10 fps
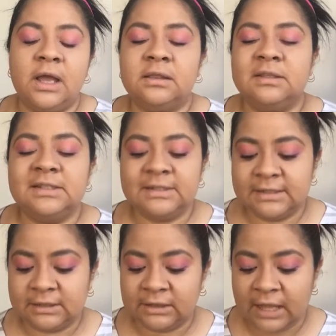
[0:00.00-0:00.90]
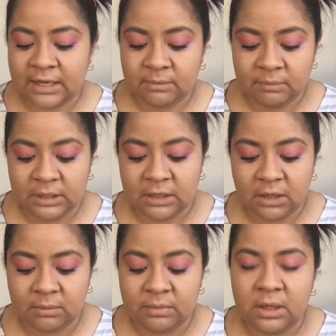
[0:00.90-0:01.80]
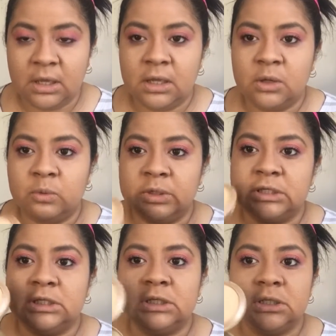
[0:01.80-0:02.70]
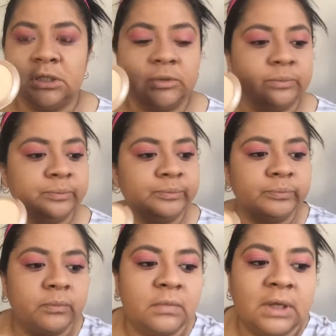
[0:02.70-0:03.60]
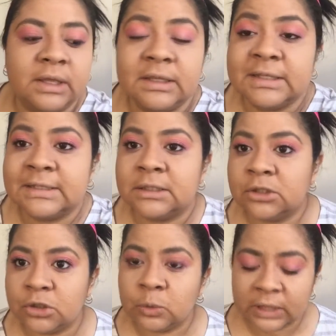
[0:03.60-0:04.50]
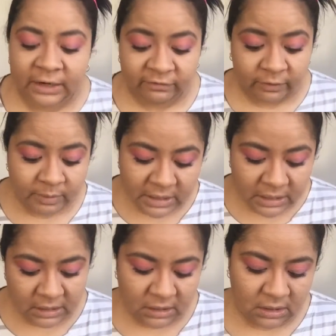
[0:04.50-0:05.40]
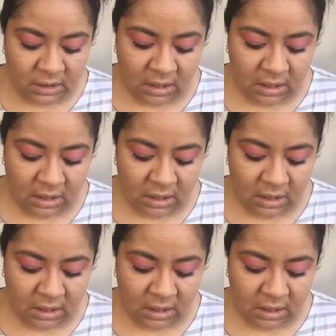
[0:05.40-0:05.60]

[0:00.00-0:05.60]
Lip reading: and this is in light medium, which I think is a little too light for me,